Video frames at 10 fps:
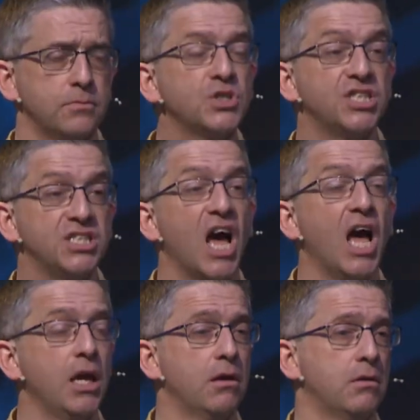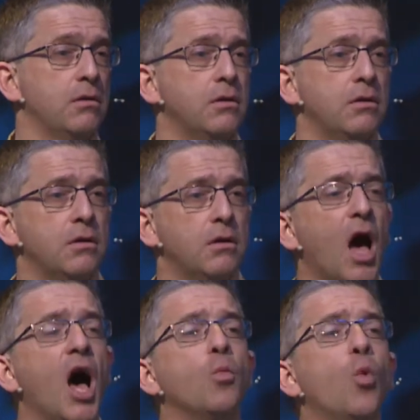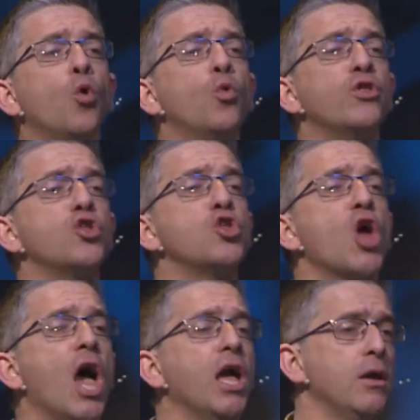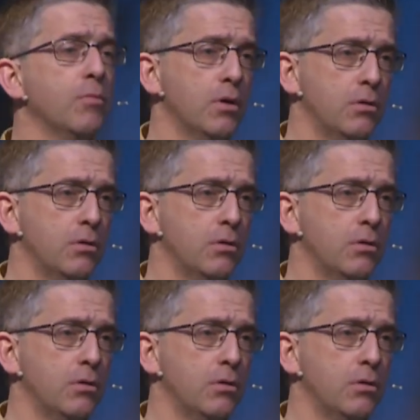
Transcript: Today I walk with shame.